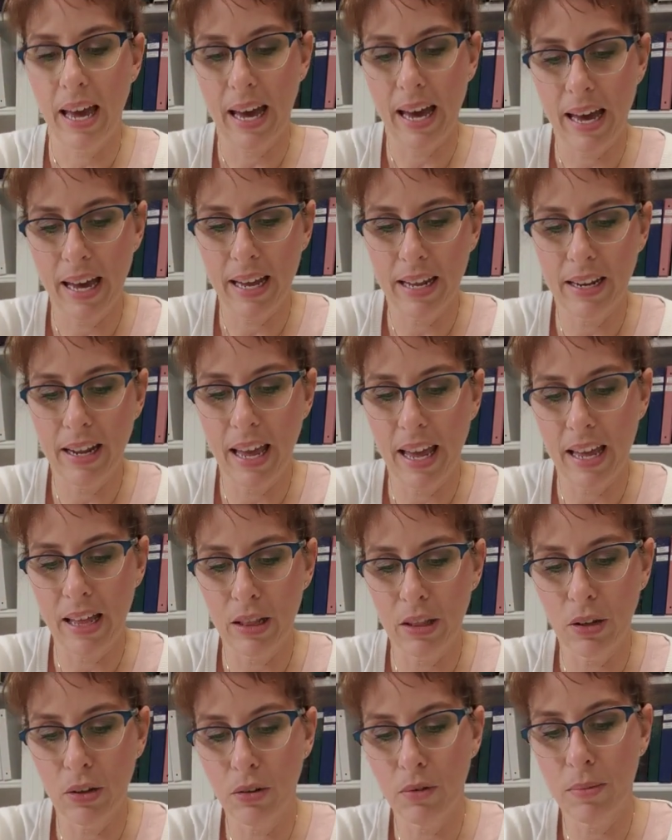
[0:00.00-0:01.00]
add a
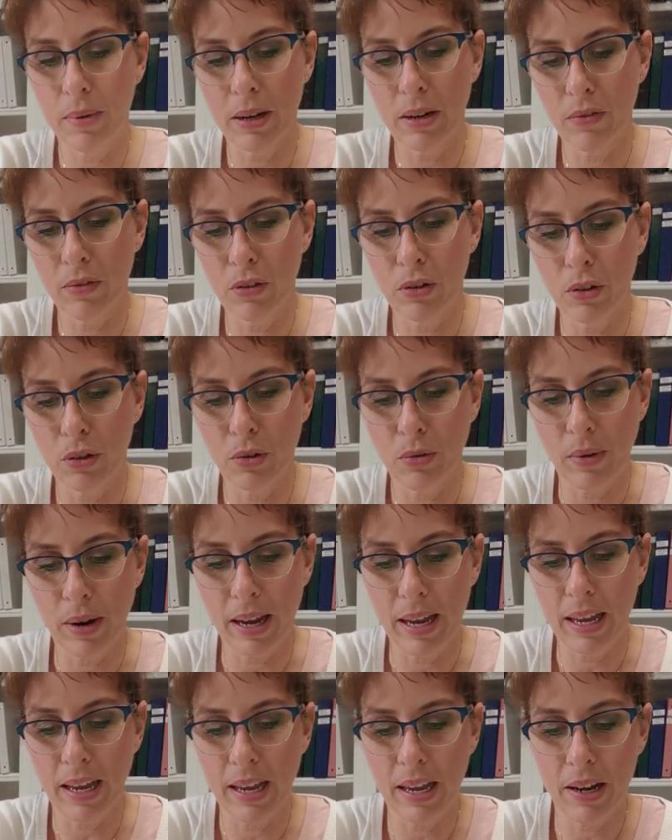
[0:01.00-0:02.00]
little bit of glue
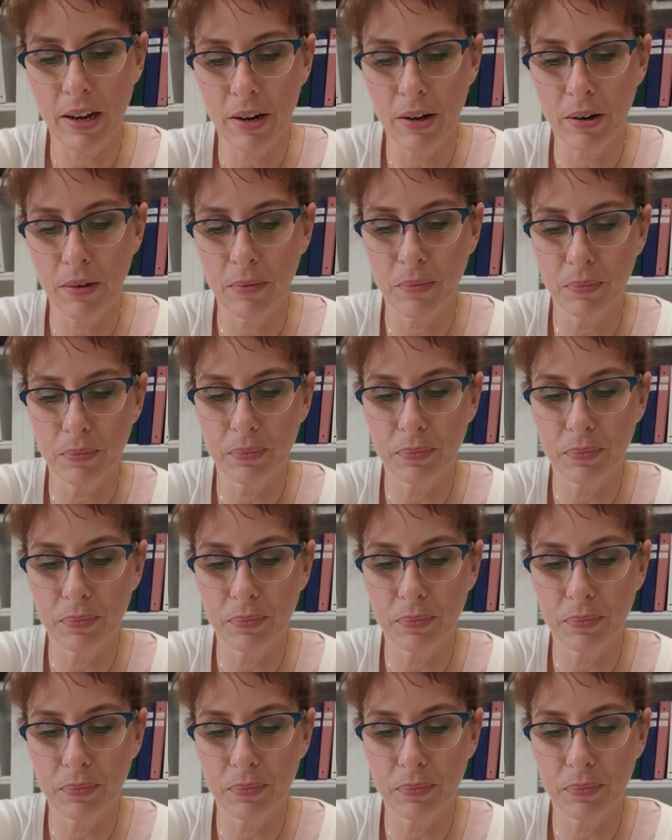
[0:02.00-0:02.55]
right here,